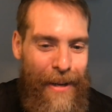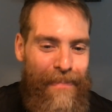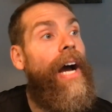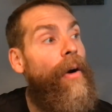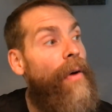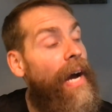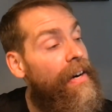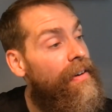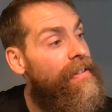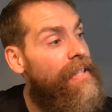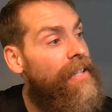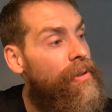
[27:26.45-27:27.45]
How do I
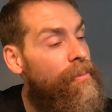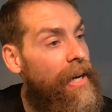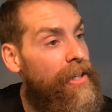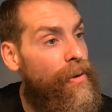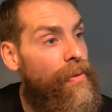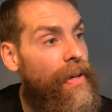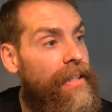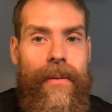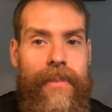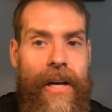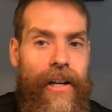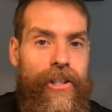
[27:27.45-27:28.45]
do that? Some practical things
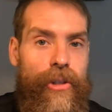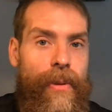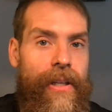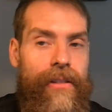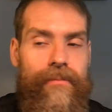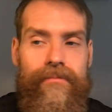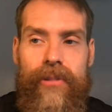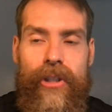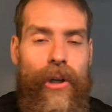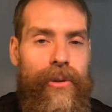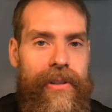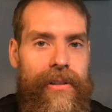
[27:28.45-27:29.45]
beyond just putting
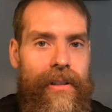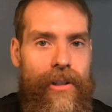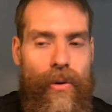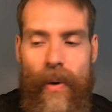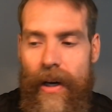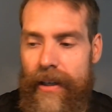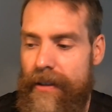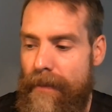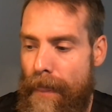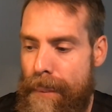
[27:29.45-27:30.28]
salt in your water.